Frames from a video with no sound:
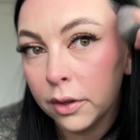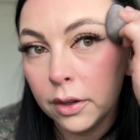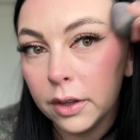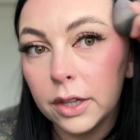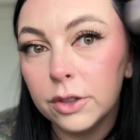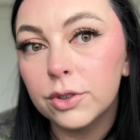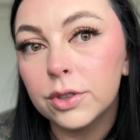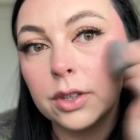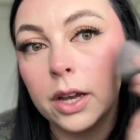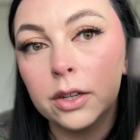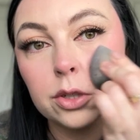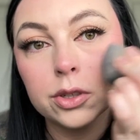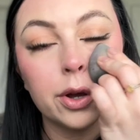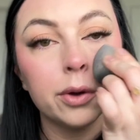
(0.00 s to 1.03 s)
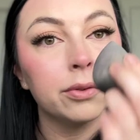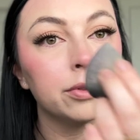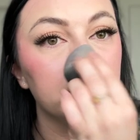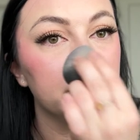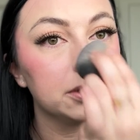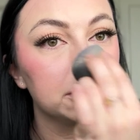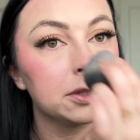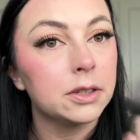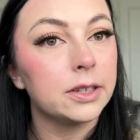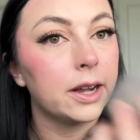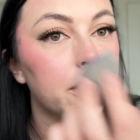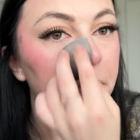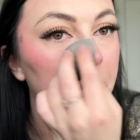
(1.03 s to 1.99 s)
and just kind of tone this
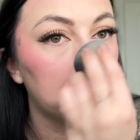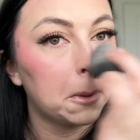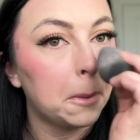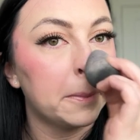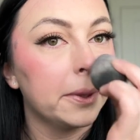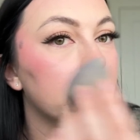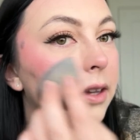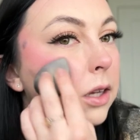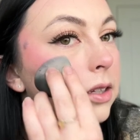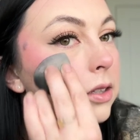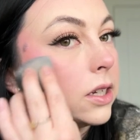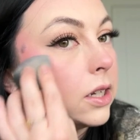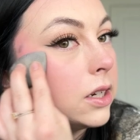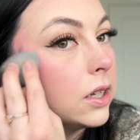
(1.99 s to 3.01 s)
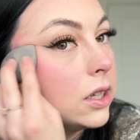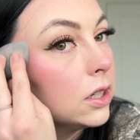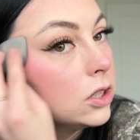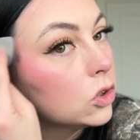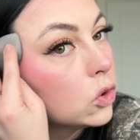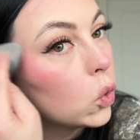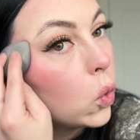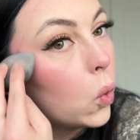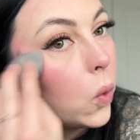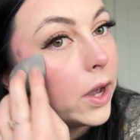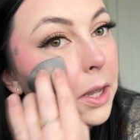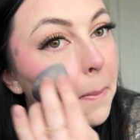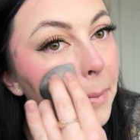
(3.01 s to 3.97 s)
down a little bit because it is
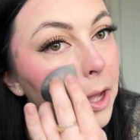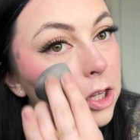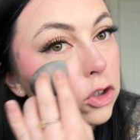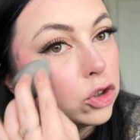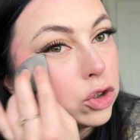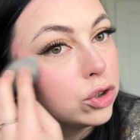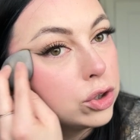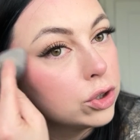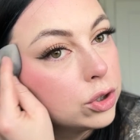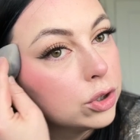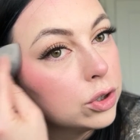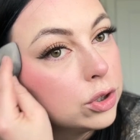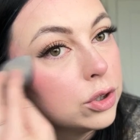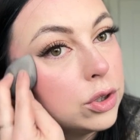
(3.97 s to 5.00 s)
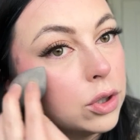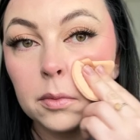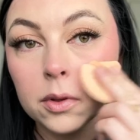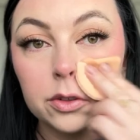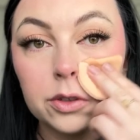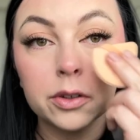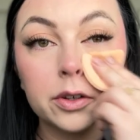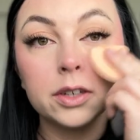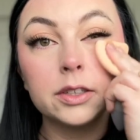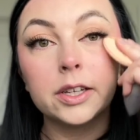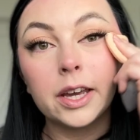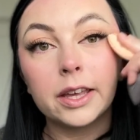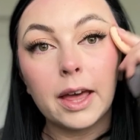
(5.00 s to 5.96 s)
quite much. Also gonna
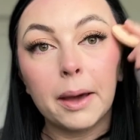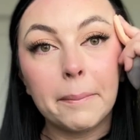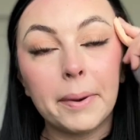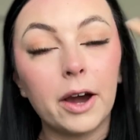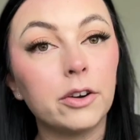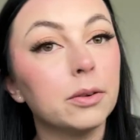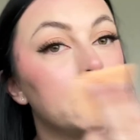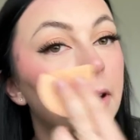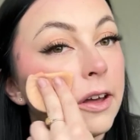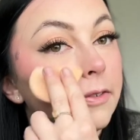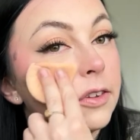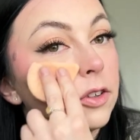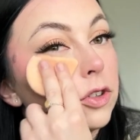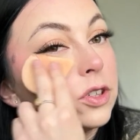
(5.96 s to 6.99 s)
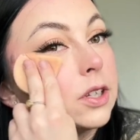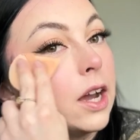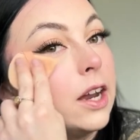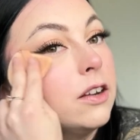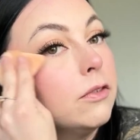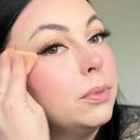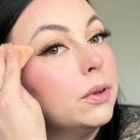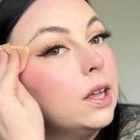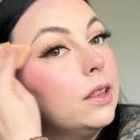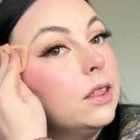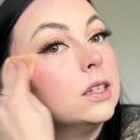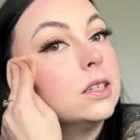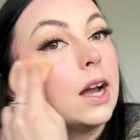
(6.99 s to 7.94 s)
take that powder puff and just kind of
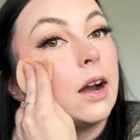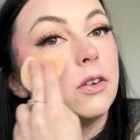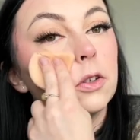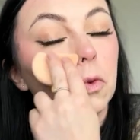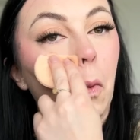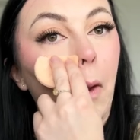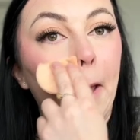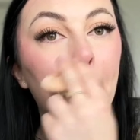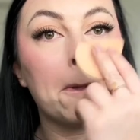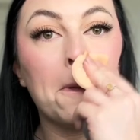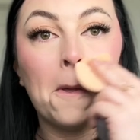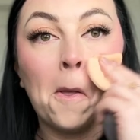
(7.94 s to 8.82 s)
blend this out as well.